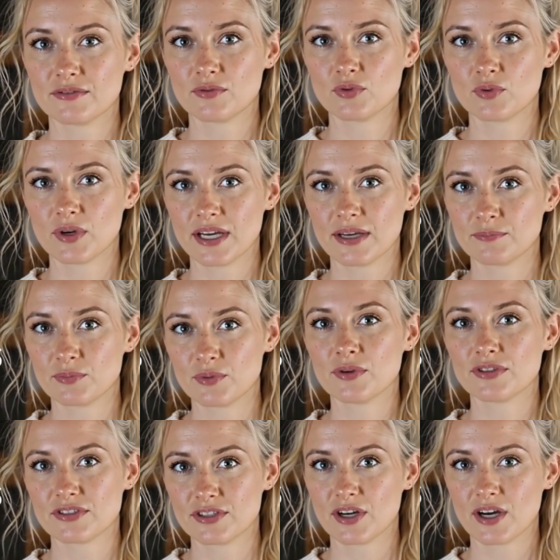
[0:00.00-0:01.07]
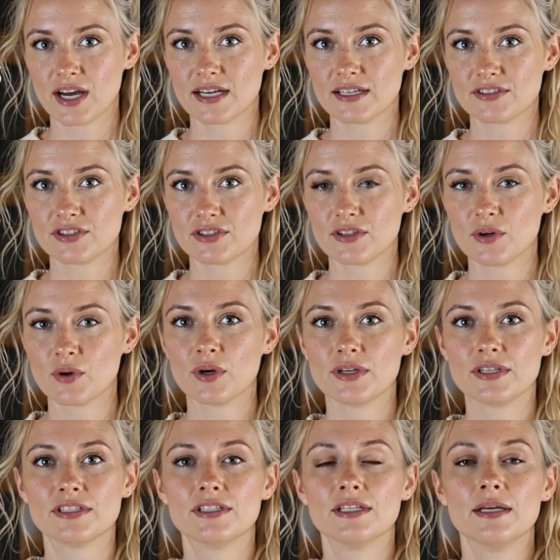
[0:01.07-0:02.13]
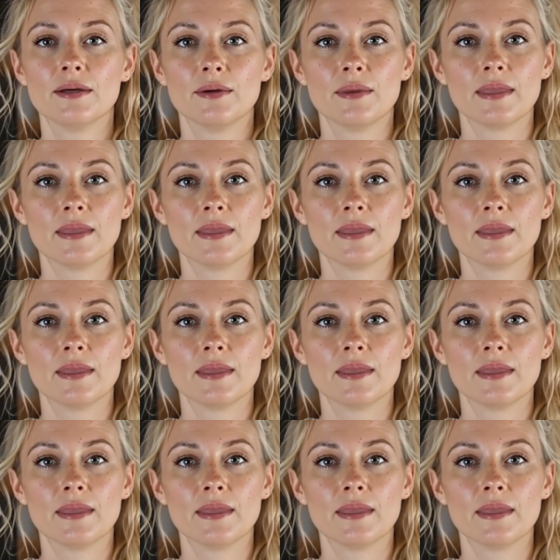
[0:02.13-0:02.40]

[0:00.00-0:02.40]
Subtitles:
Great Books Guide to the Odyssey,